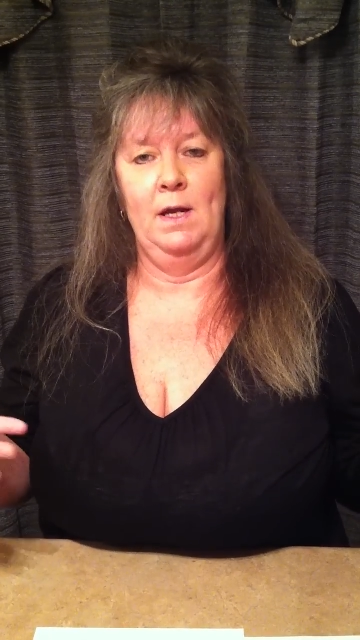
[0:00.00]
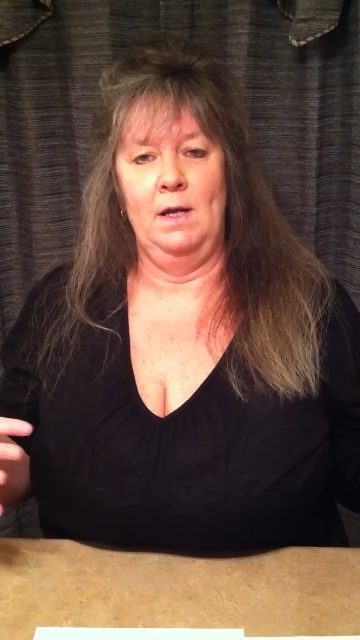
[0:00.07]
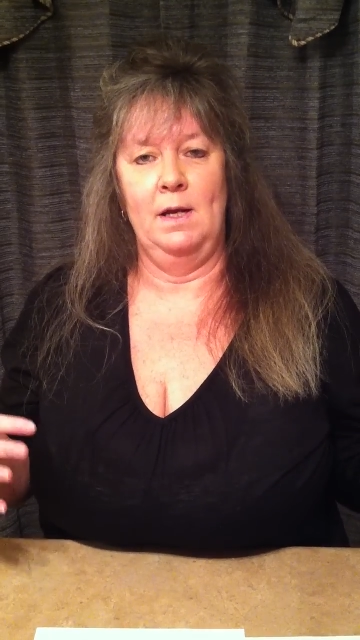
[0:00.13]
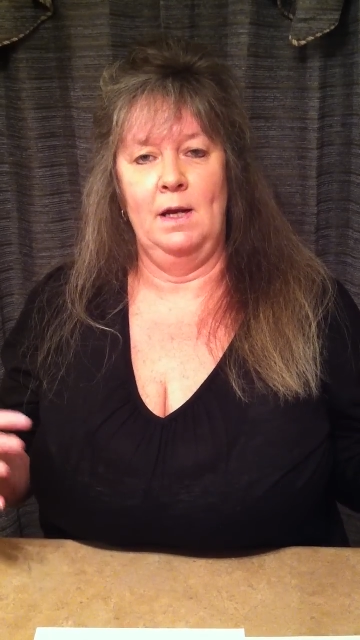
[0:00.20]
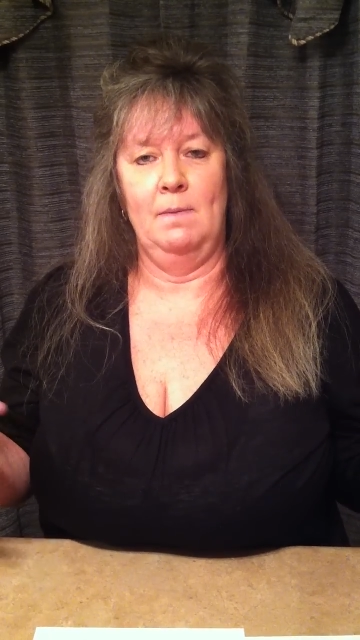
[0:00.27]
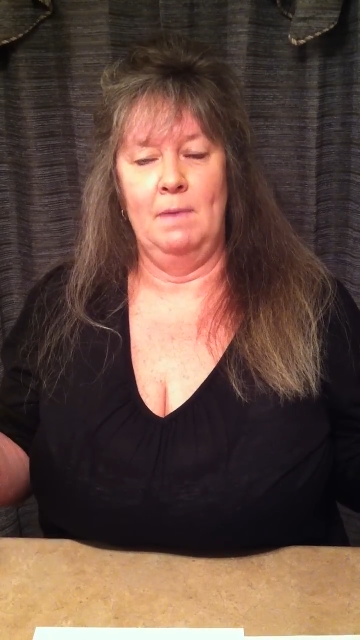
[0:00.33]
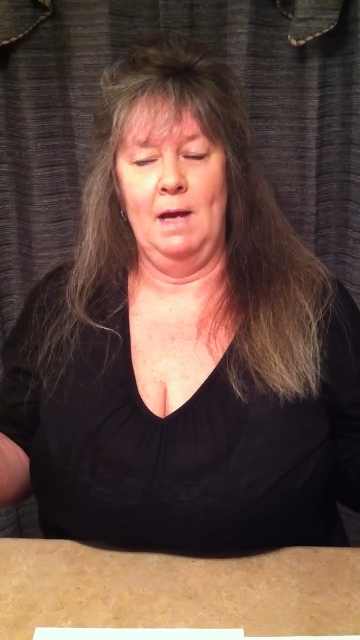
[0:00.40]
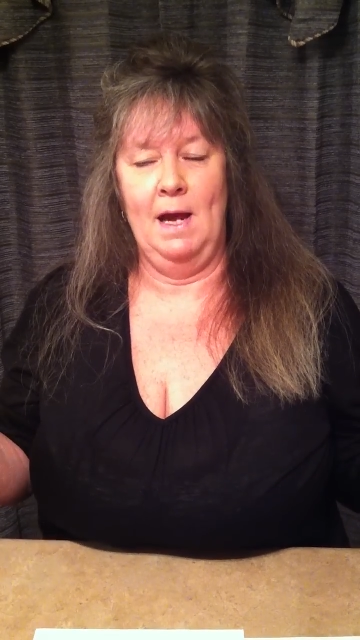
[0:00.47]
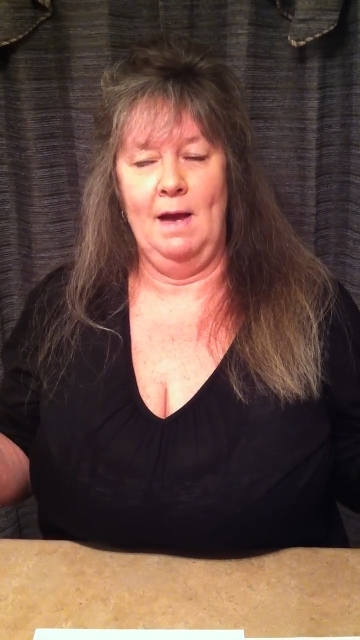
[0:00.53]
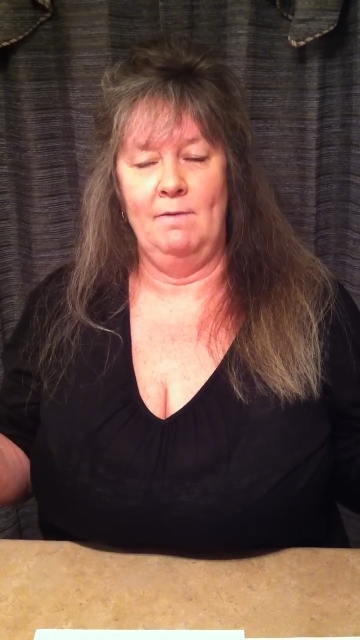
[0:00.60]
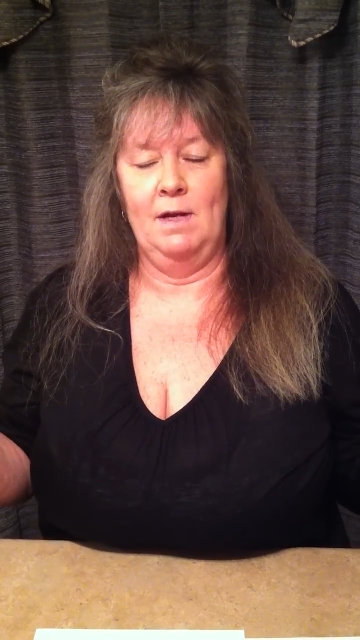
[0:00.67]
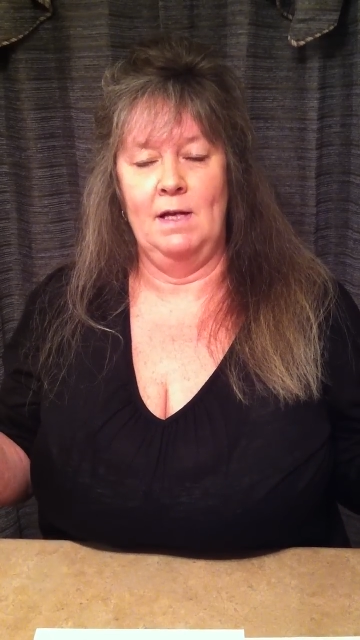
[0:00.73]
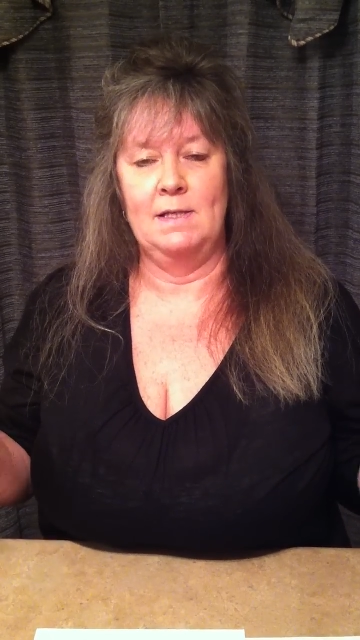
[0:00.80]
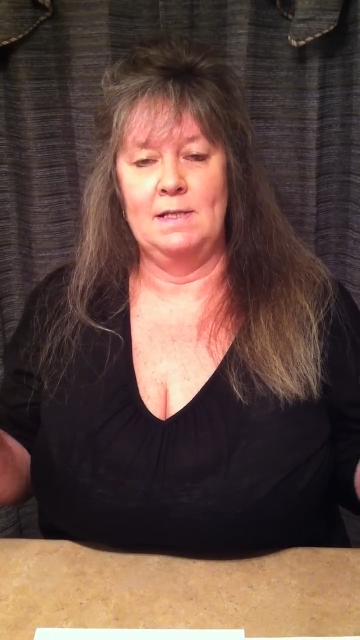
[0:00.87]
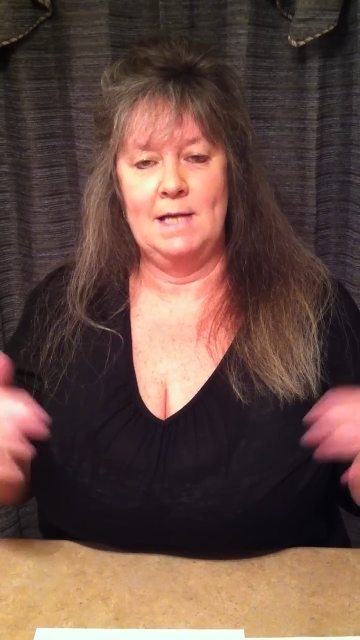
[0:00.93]
ended up
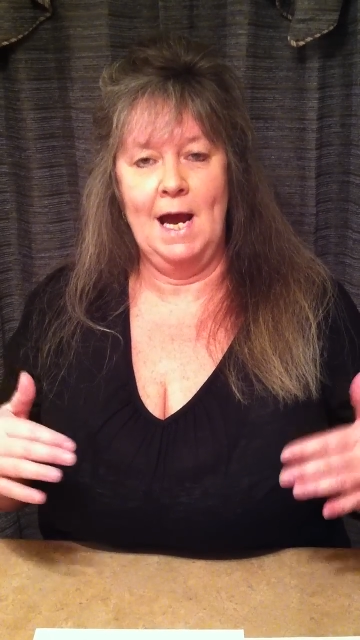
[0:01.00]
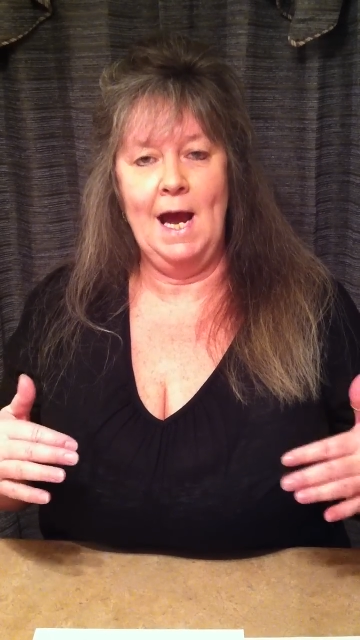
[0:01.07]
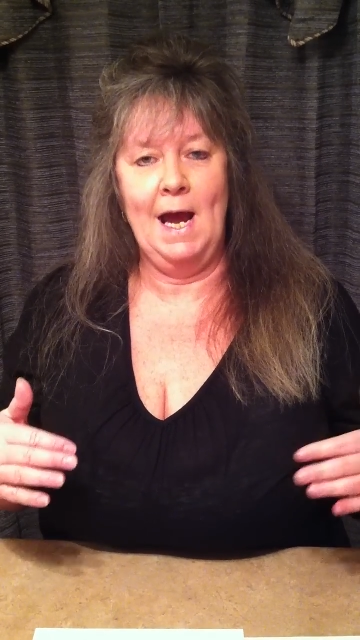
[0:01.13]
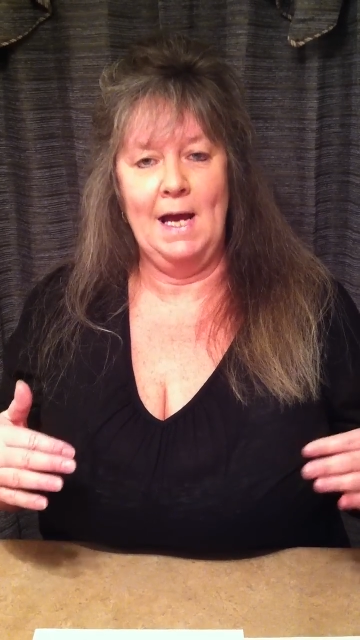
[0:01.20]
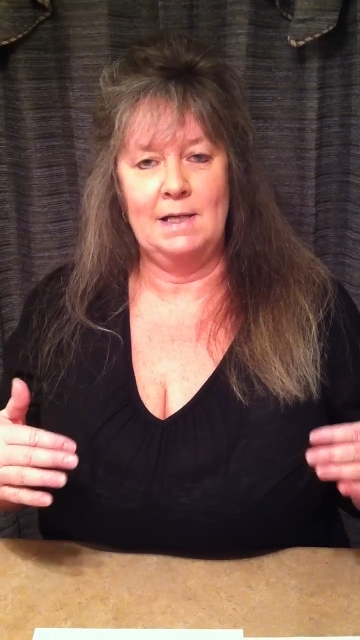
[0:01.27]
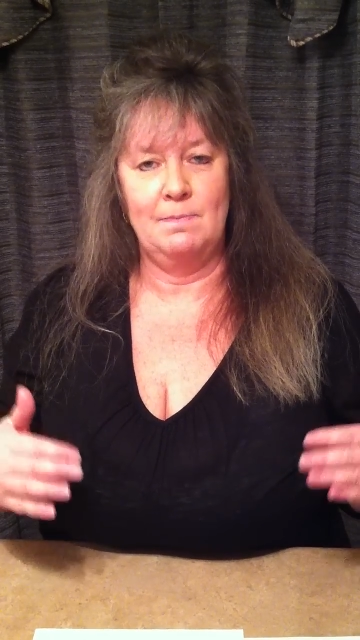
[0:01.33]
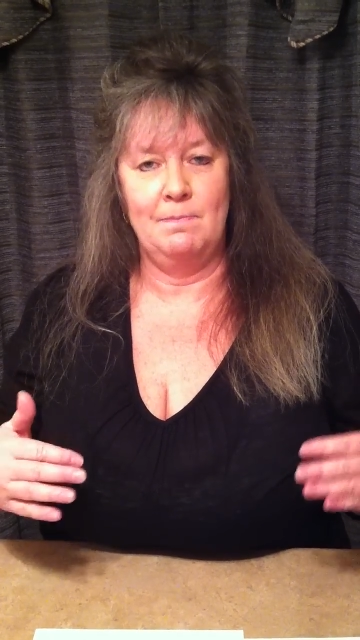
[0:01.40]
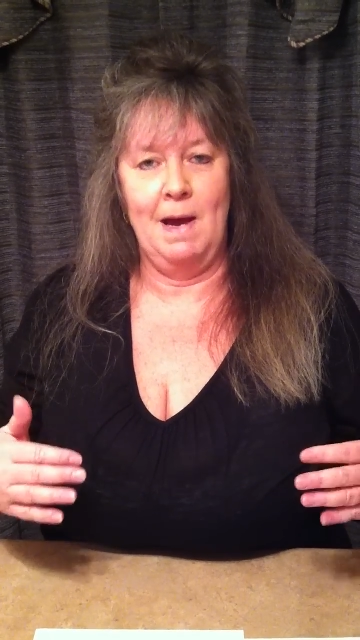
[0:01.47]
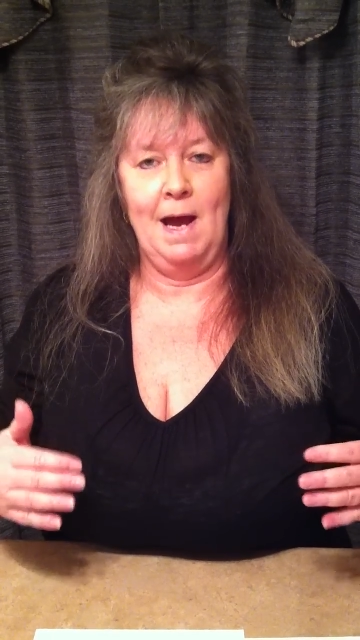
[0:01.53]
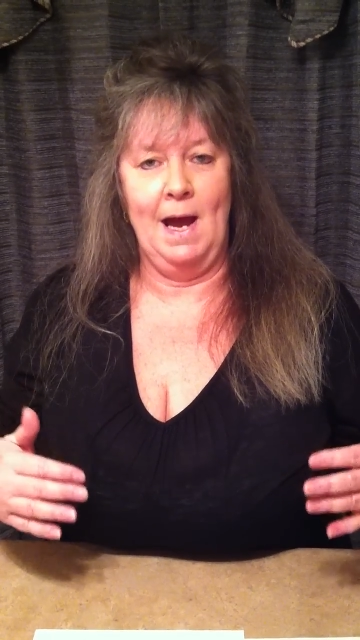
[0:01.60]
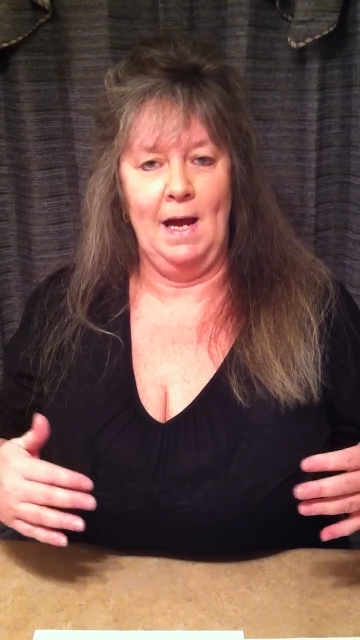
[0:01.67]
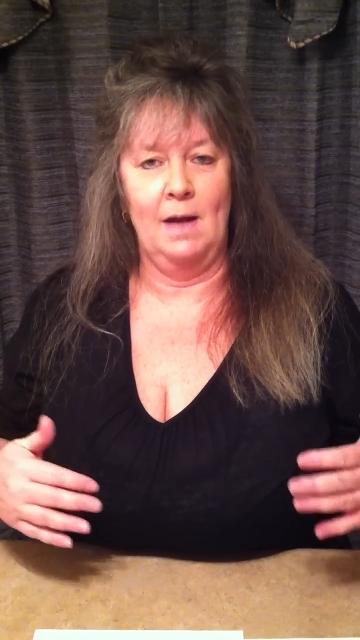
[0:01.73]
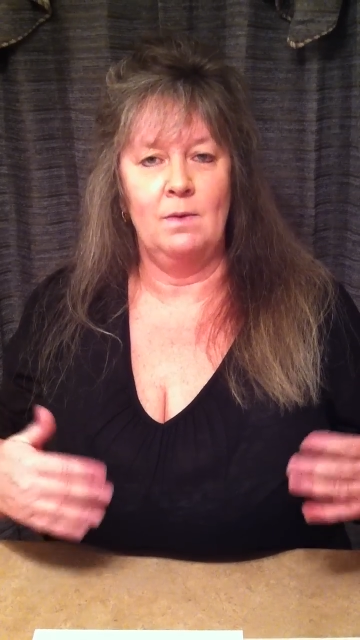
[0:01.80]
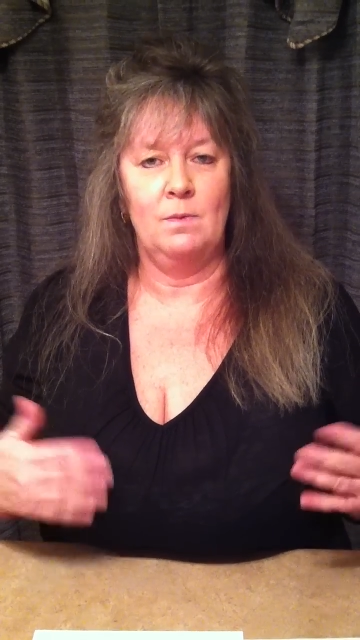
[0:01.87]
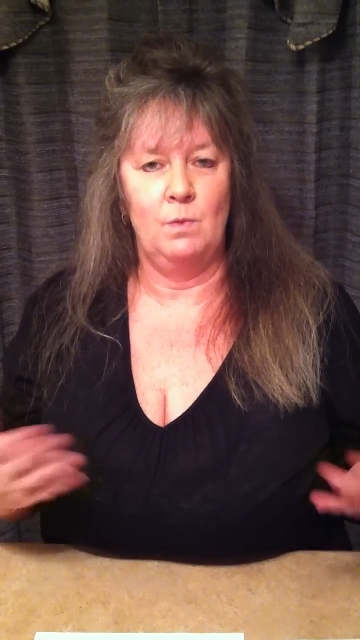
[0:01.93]
having it tacked
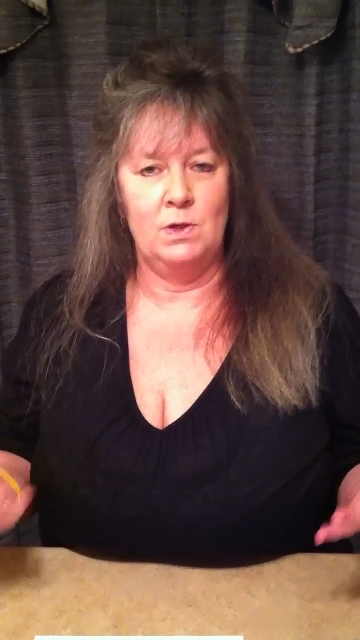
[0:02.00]
back,